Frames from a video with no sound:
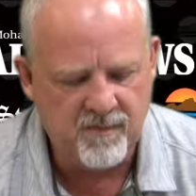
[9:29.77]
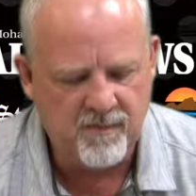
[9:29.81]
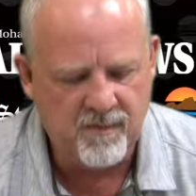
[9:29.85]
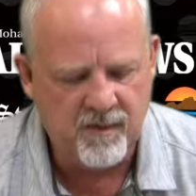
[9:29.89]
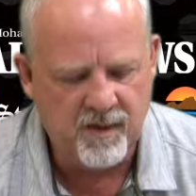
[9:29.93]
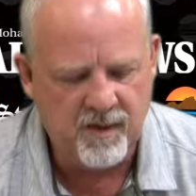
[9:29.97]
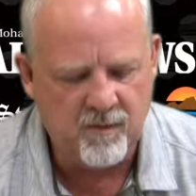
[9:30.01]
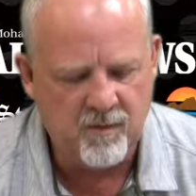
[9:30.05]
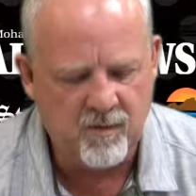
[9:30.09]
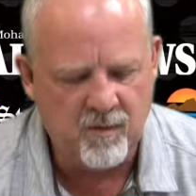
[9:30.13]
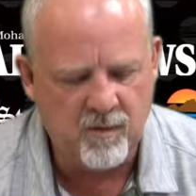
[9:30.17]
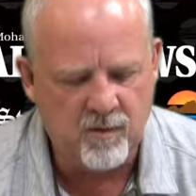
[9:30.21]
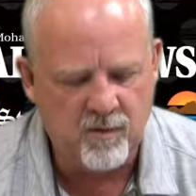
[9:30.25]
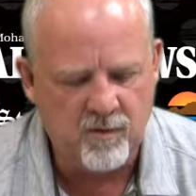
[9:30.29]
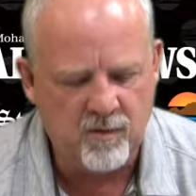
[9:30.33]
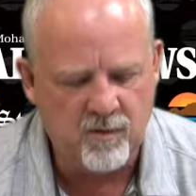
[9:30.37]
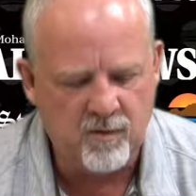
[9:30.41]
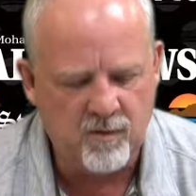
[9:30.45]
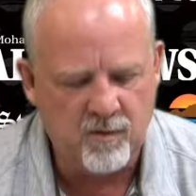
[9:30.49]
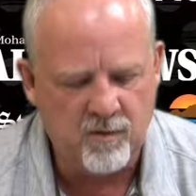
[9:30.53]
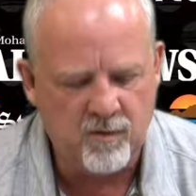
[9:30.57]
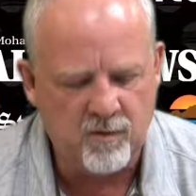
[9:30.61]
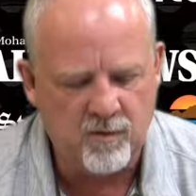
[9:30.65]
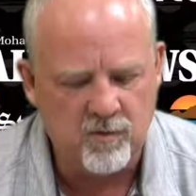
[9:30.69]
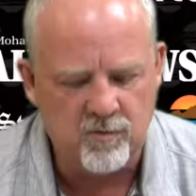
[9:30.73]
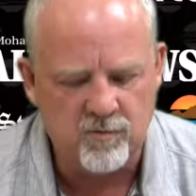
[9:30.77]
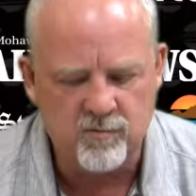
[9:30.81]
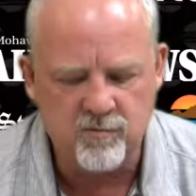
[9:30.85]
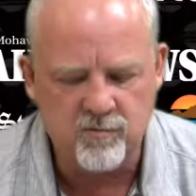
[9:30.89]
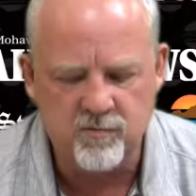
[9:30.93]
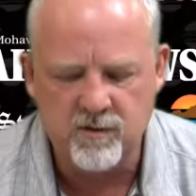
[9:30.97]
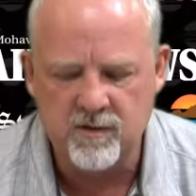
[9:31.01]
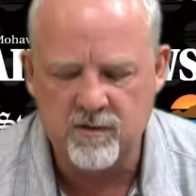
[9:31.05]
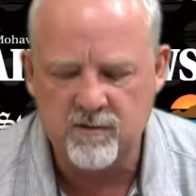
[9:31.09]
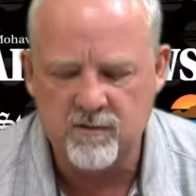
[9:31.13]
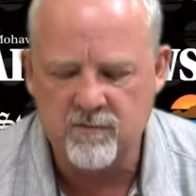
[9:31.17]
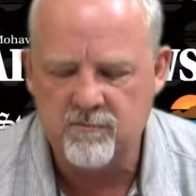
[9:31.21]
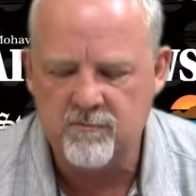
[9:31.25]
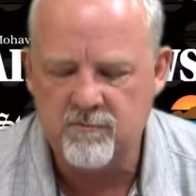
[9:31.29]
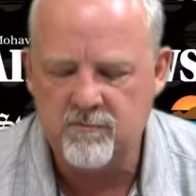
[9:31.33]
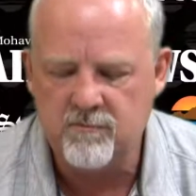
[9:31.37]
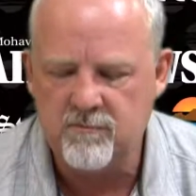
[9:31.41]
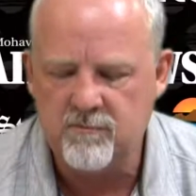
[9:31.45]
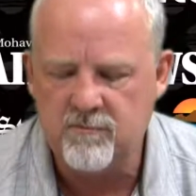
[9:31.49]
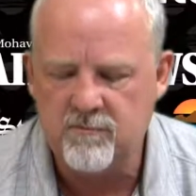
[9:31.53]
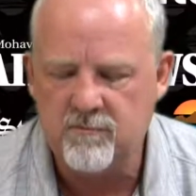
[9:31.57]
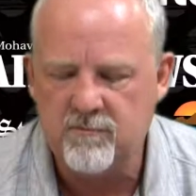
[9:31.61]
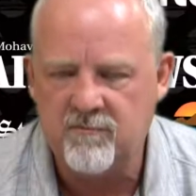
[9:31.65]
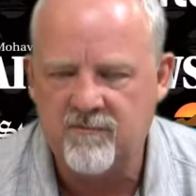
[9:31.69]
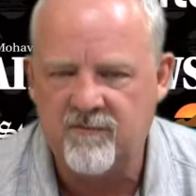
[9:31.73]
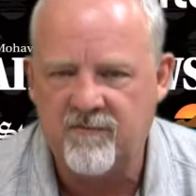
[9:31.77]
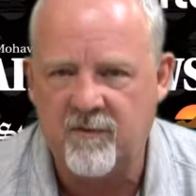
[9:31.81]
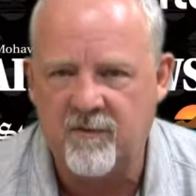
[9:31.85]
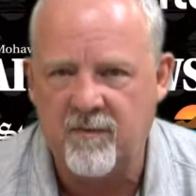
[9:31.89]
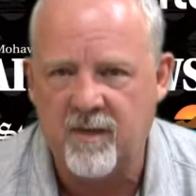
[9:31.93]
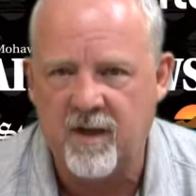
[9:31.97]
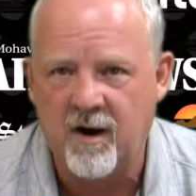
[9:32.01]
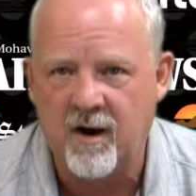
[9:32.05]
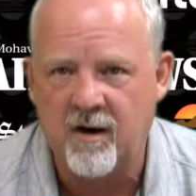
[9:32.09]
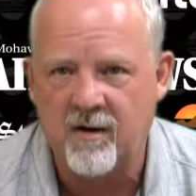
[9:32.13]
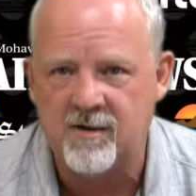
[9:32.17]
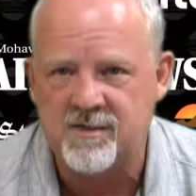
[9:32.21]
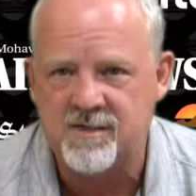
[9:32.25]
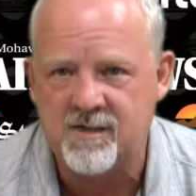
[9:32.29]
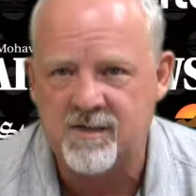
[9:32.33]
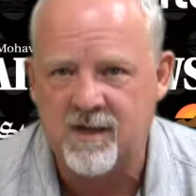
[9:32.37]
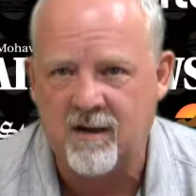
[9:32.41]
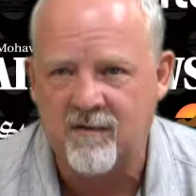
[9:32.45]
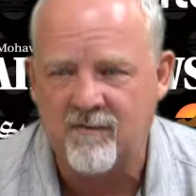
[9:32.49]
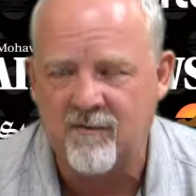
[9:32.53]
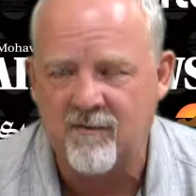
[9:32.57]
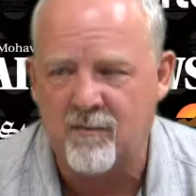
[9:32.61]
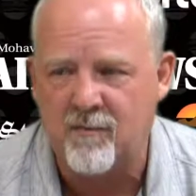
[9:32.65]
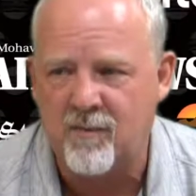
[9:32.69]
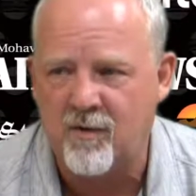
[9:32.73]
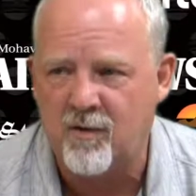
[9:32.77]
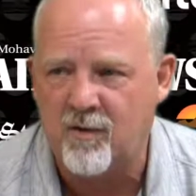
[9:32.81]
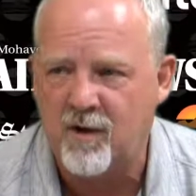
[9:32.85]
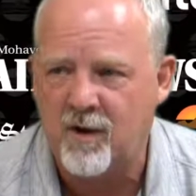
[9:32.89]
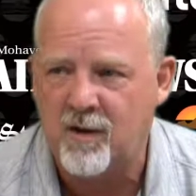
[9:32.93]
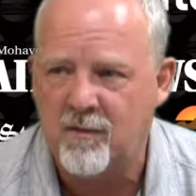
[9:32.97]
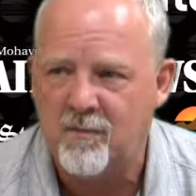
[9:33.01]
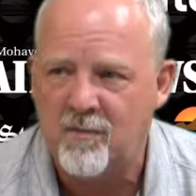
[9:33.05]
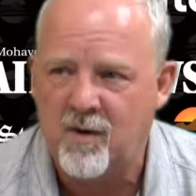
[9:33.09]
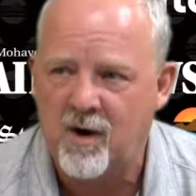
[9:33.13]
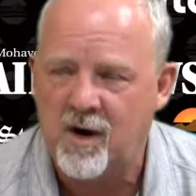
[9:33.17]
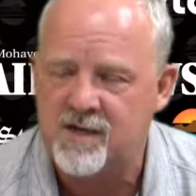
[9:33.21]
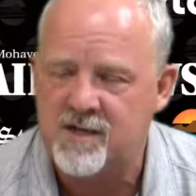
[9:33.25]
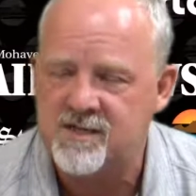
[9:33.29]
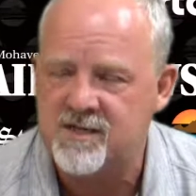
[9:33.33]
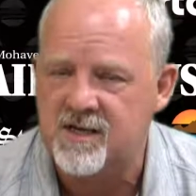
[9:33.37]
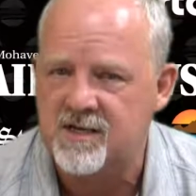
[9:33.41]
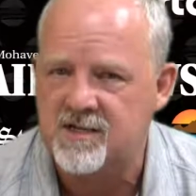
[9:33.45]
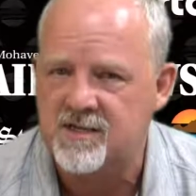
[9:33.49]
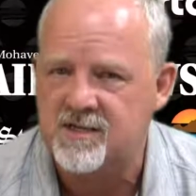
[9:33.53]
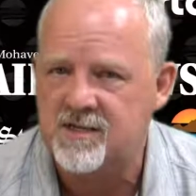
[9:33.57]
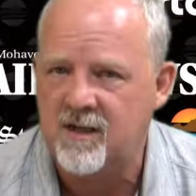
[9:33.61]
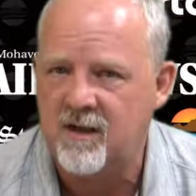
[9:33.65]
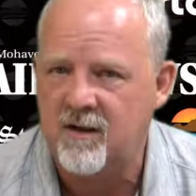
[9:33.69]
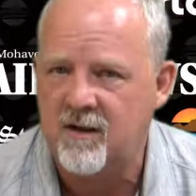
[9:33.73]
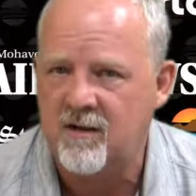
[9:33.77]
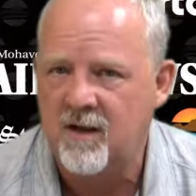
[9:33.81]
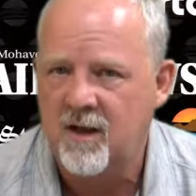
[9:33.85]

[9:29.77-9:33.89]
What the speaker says: They will, from there, it's kind of a murky process.